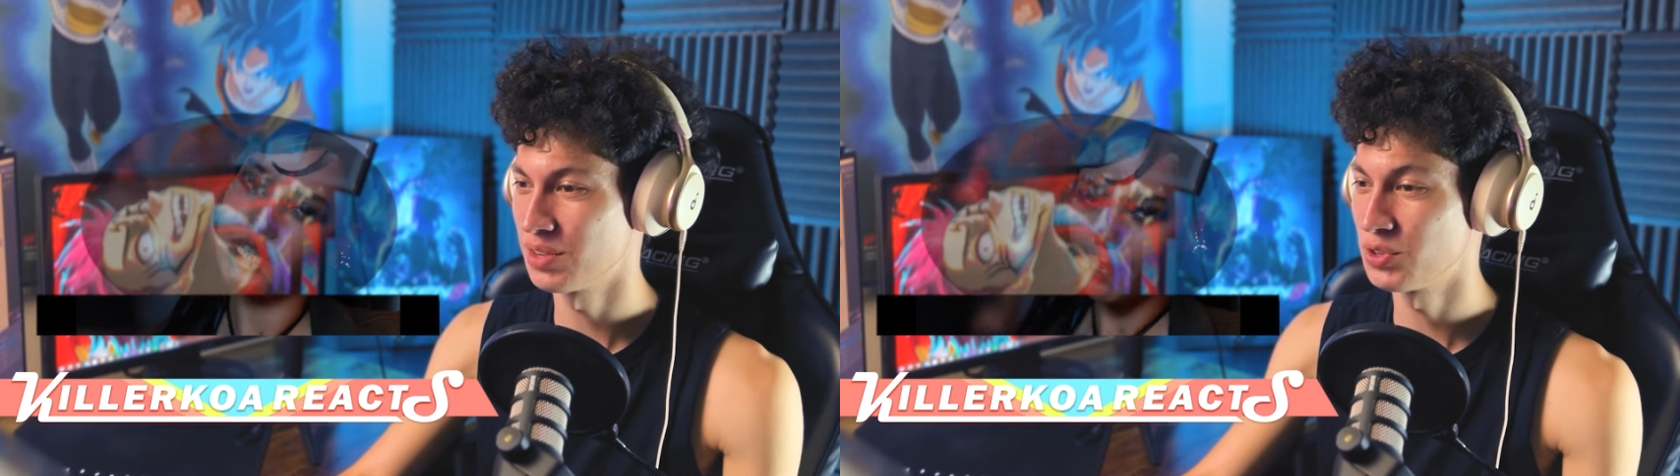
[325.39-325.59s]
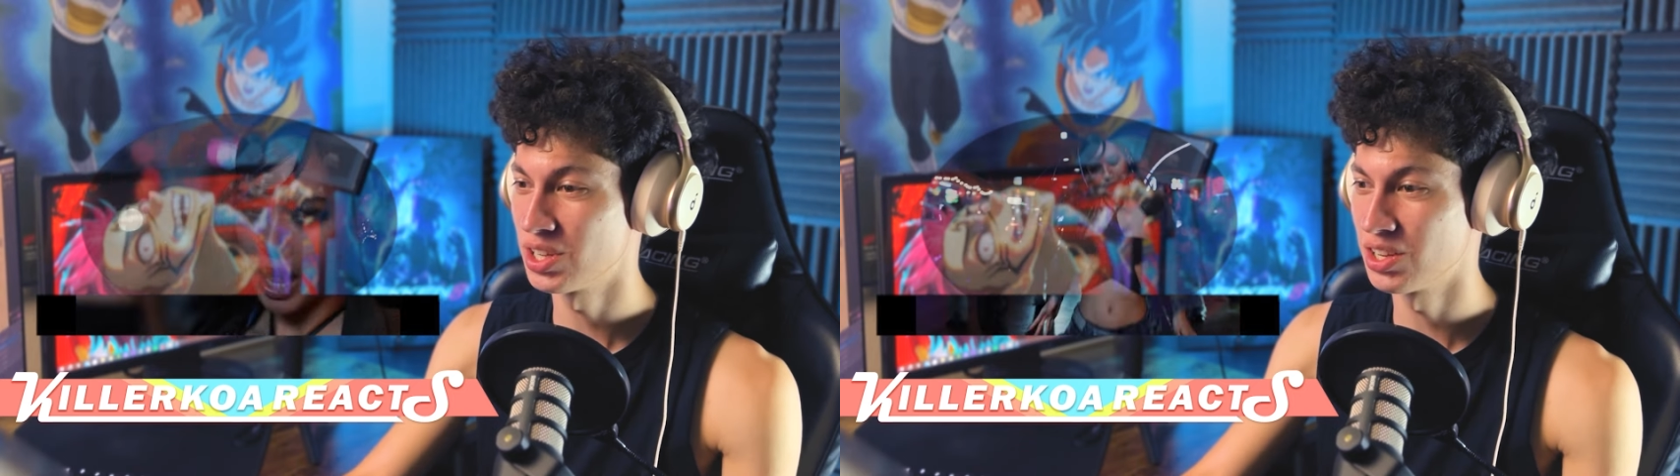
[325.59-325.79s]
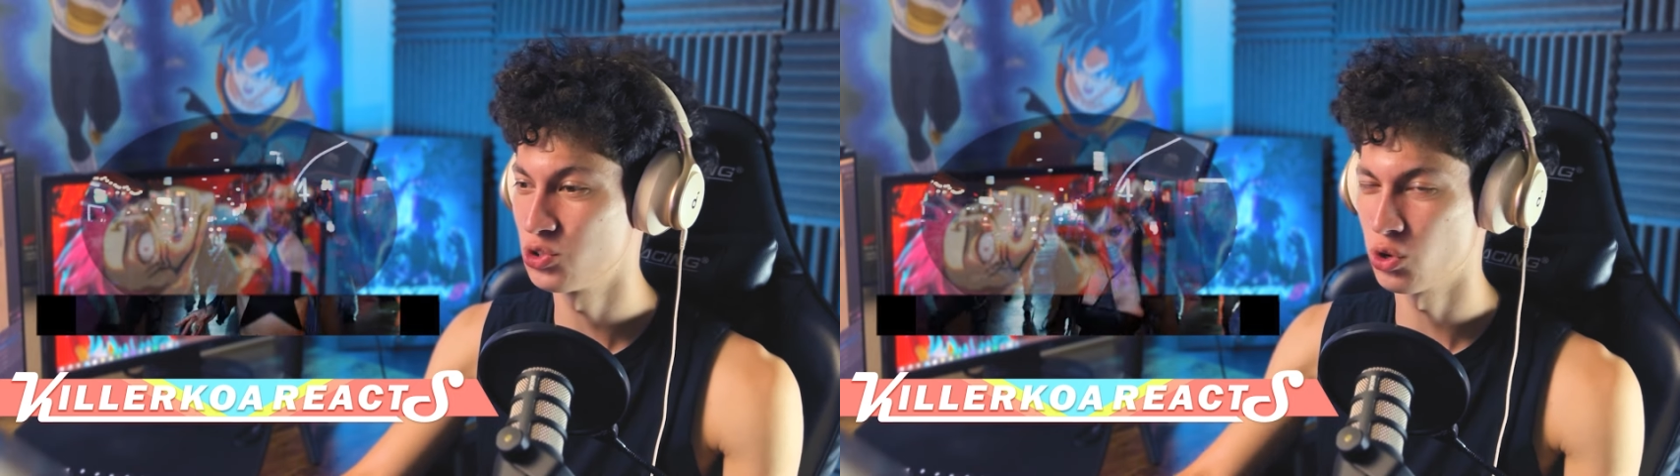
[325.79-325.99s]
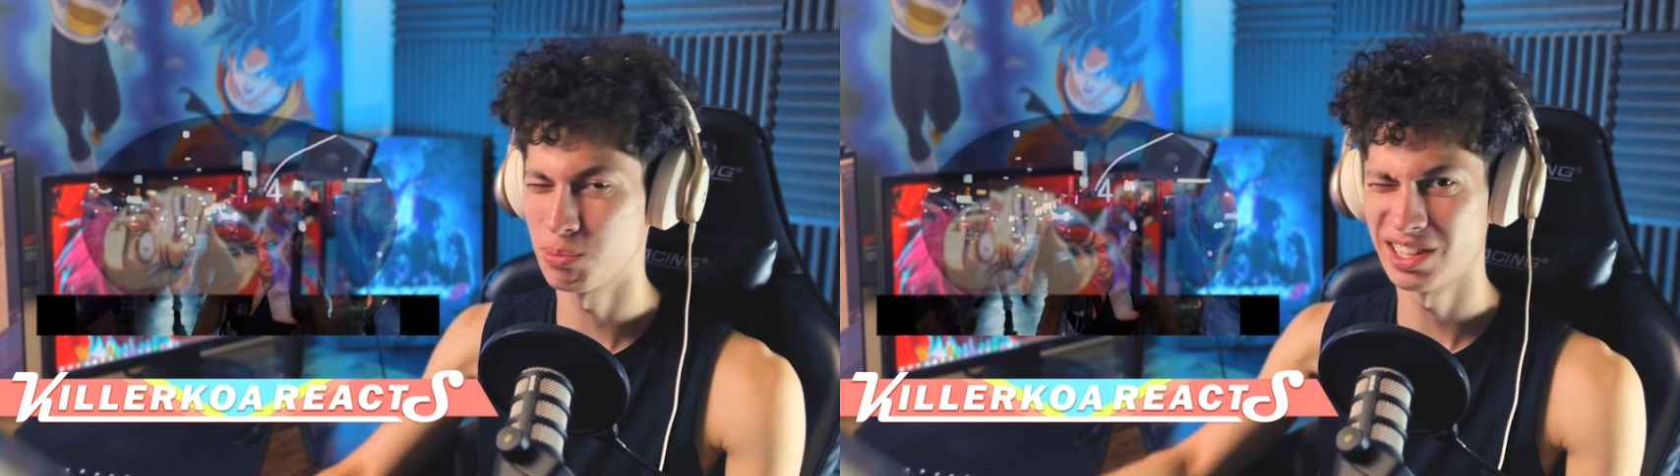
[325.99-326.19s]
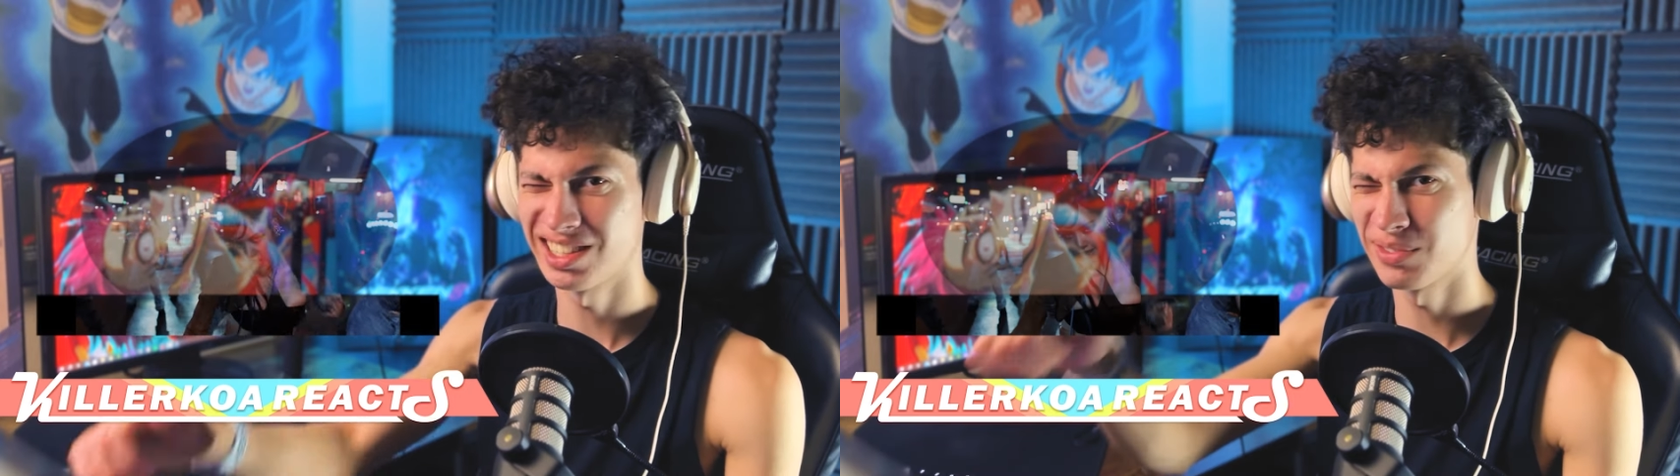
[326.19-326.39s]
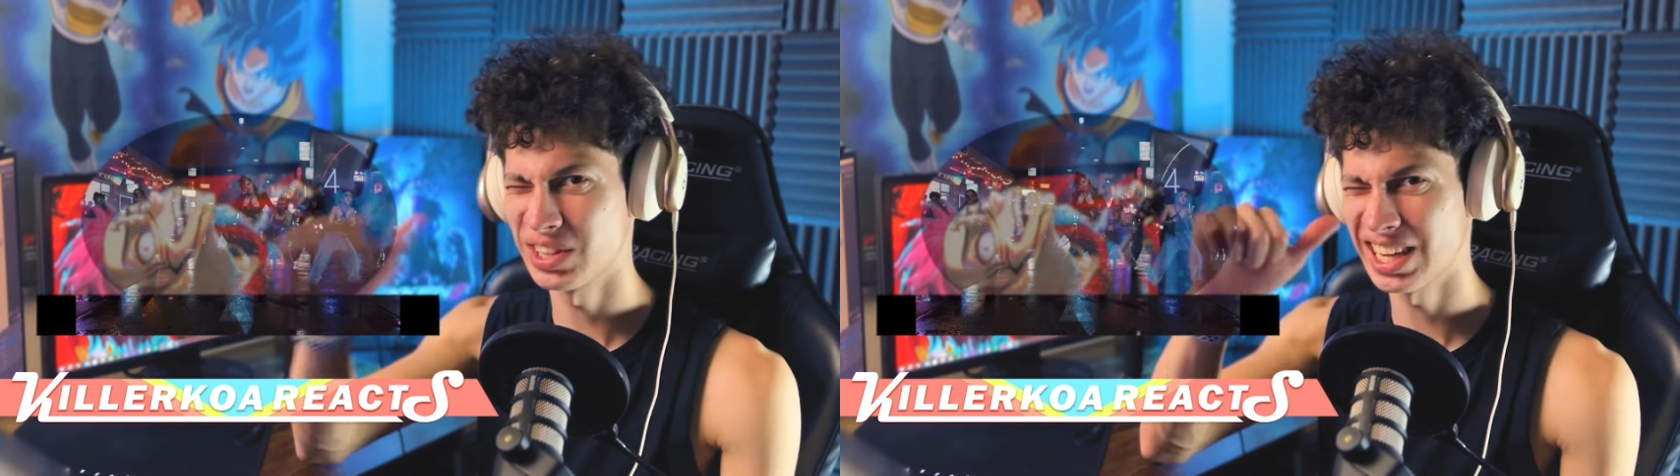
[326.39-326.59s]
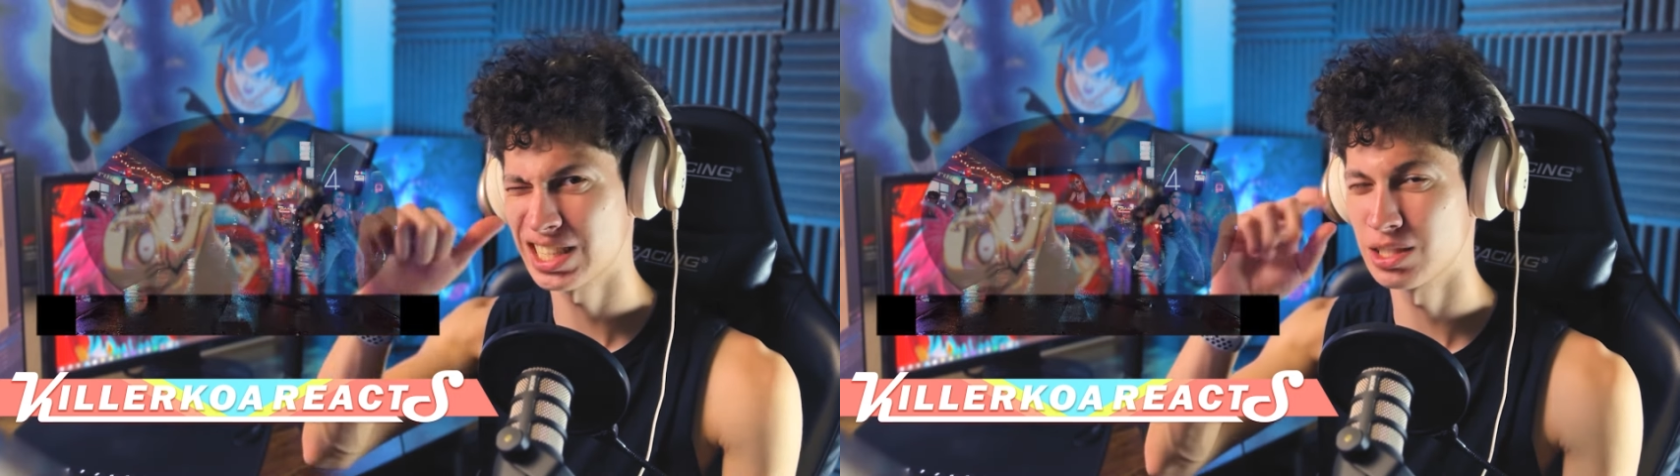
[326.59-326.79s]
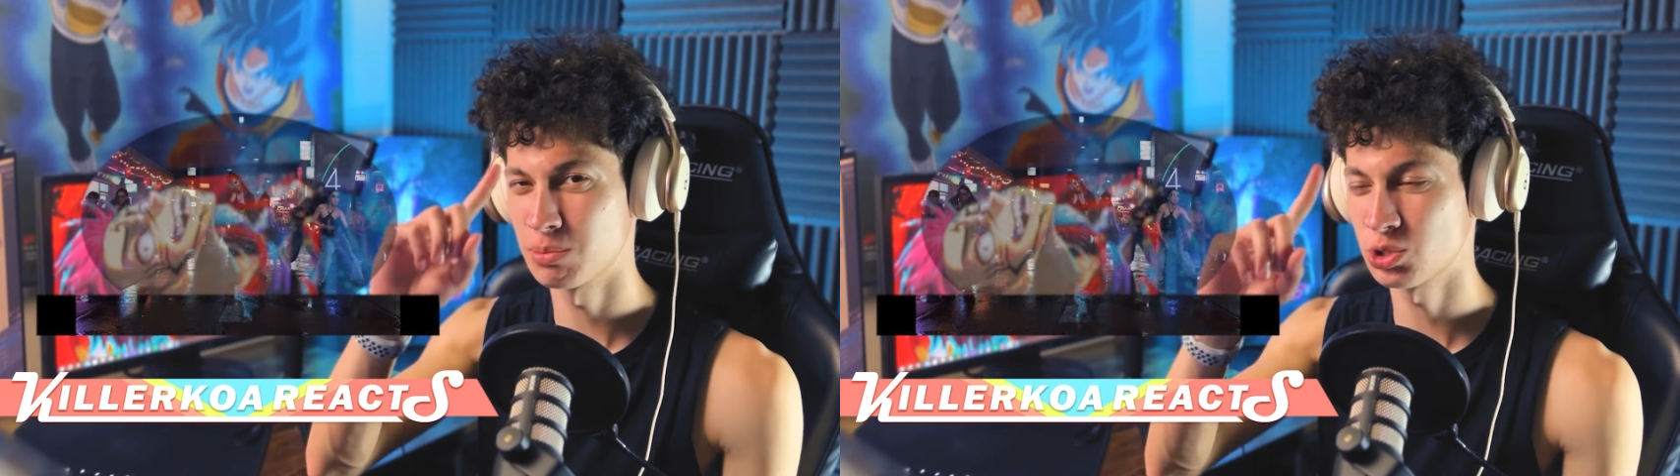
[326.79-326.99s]
If you did enjoy, please leave a
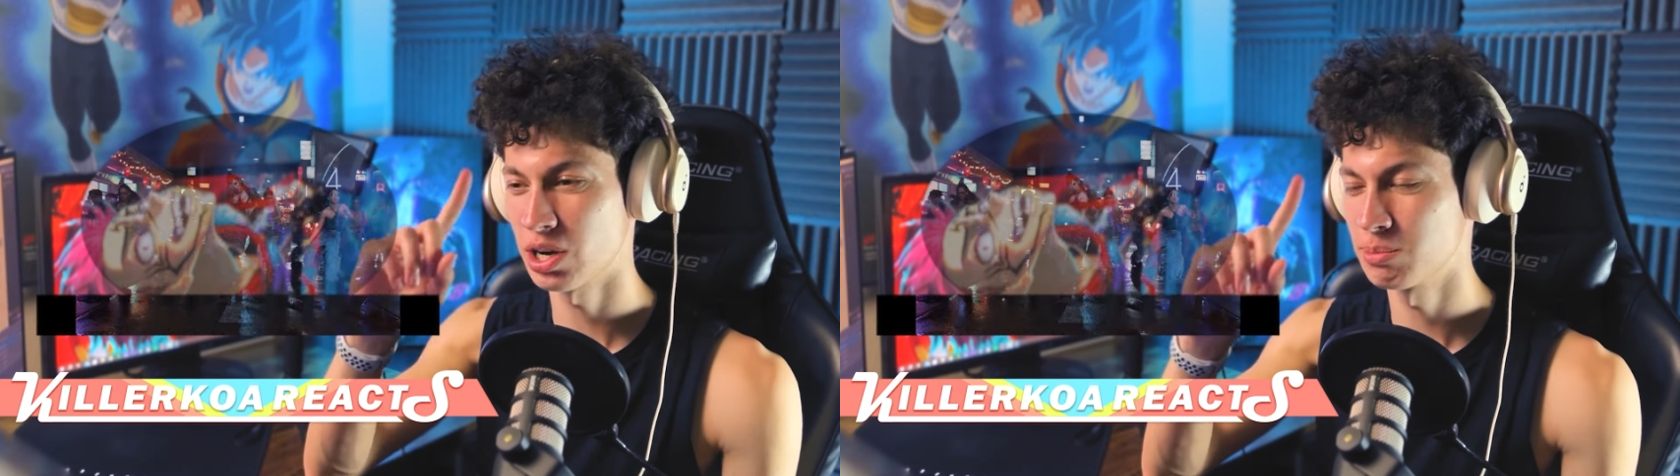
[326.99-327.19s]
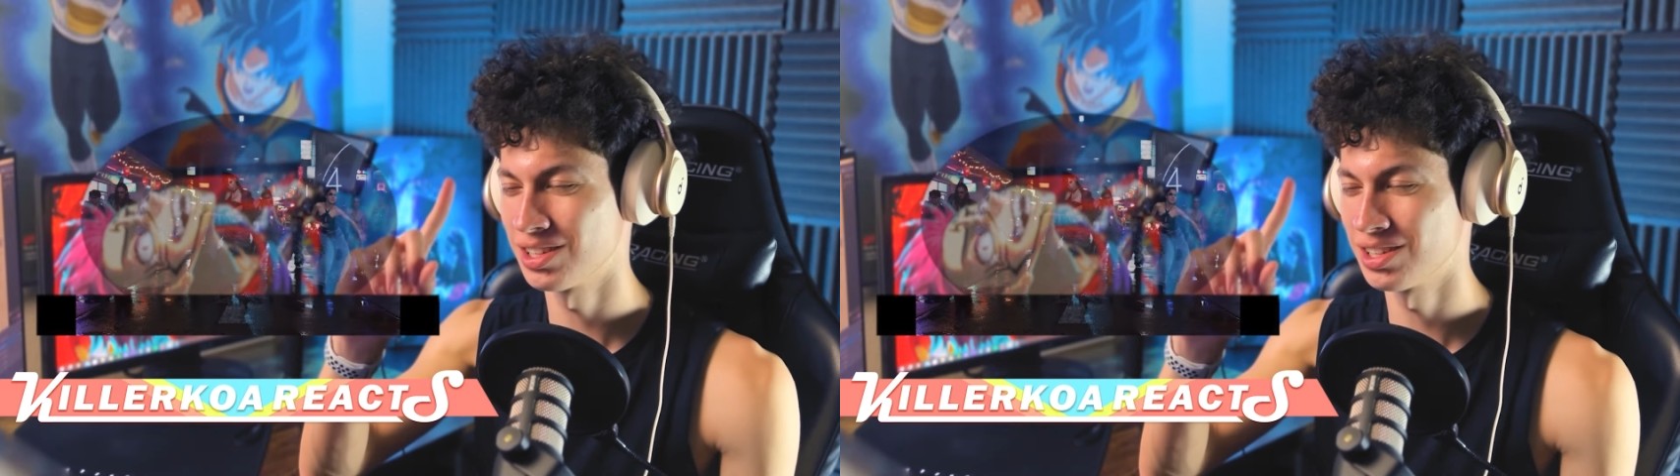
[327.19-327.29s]
like and subscribe